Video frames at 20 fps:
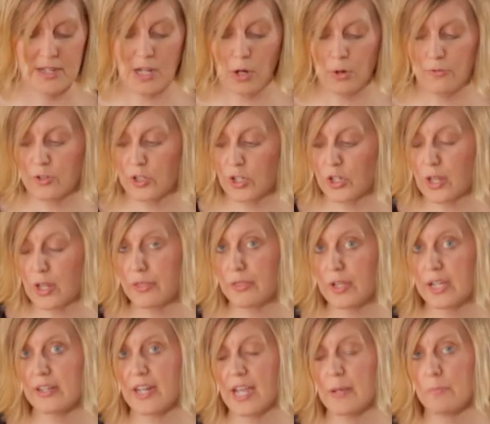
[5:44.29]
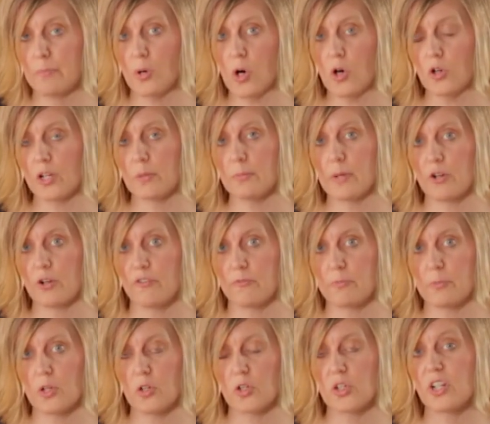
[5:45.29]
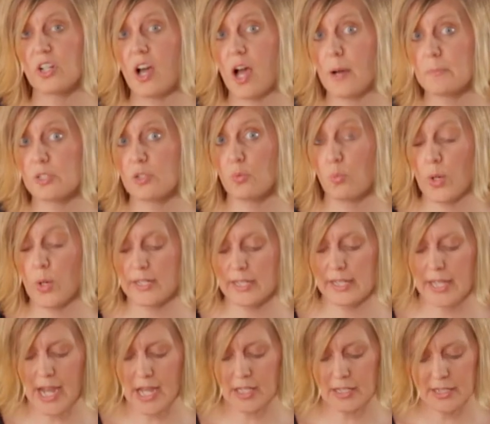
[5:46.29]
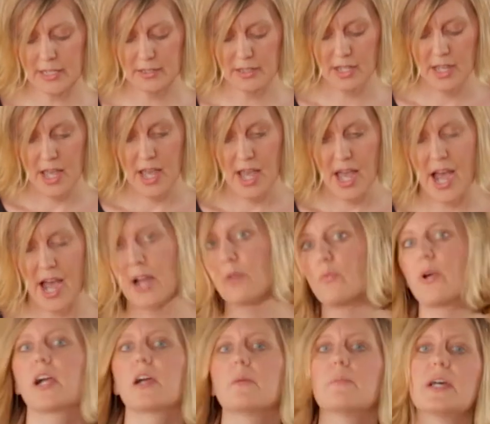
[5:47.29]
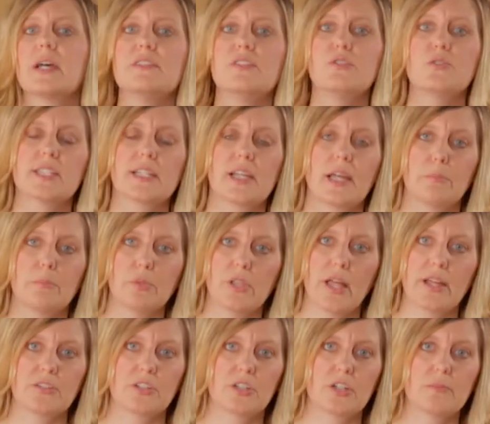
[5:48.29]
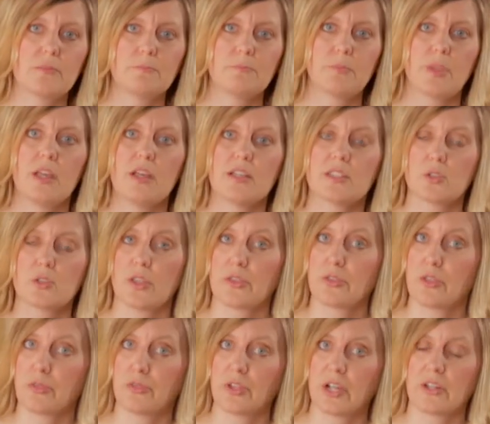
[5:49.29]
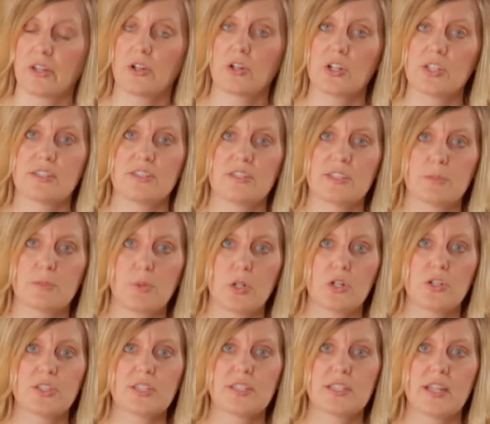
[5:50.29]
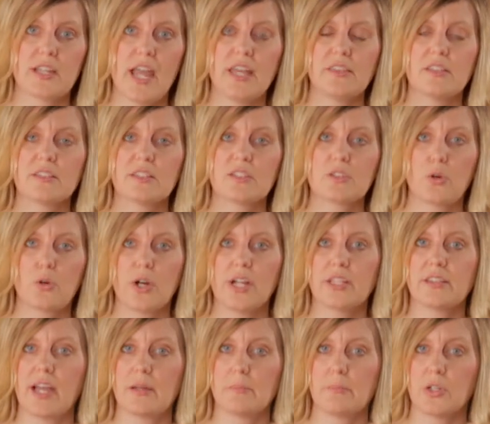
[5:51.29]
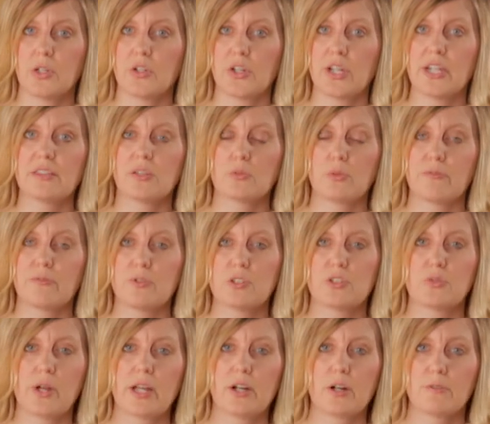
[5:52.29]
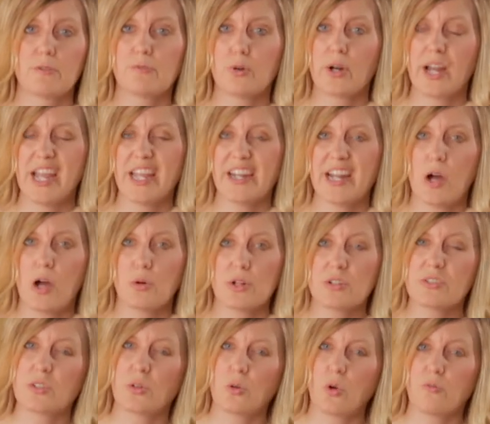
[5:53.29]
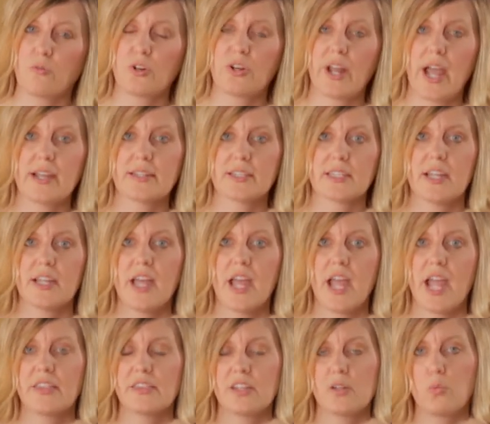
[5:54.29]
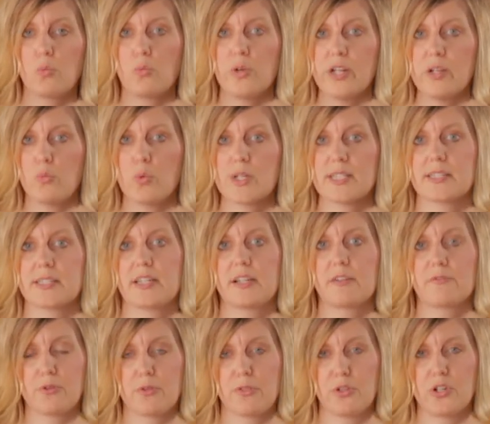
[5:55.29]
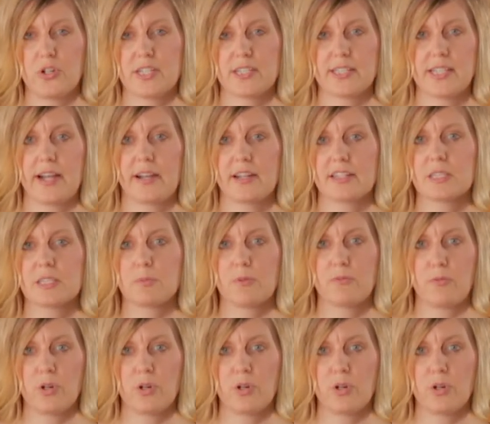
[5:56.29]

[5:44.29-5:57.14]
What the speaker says: Now, if you're going to thicken a bulk amount of milk, up to 1 gallon, I recommend using a blender so that the thickener is dispersed, and then storing that milk in the refrigerator for 8 hours or overnight, and then re-whisking for 30 seconds